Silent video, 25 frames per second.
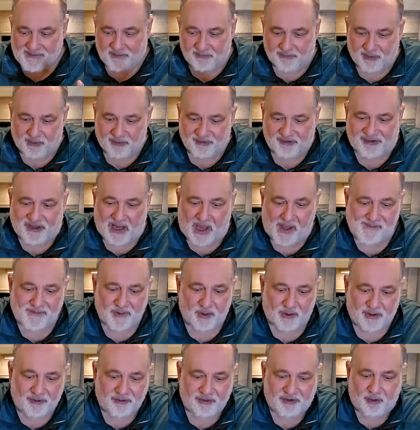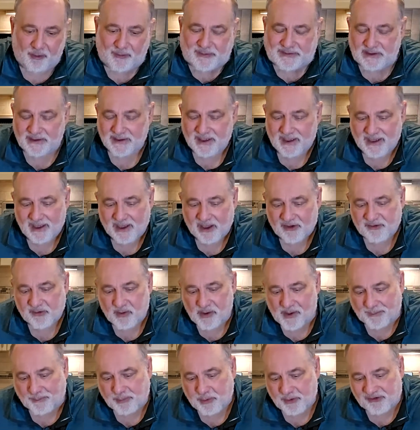First thing I'm going to do is I'm
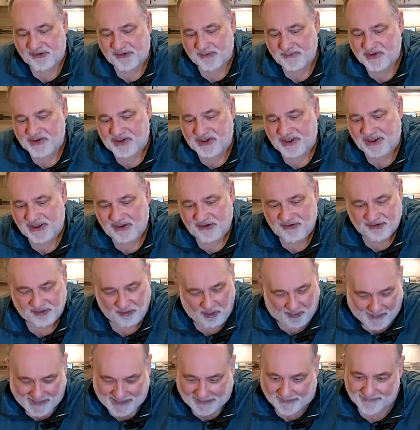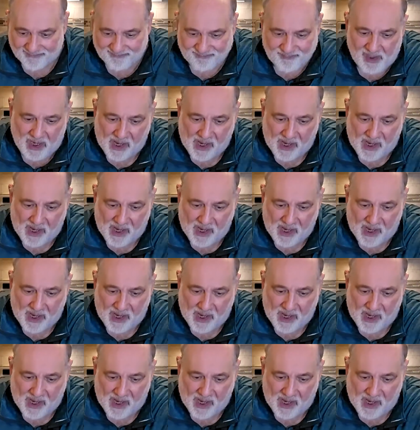going to put some cheese on there.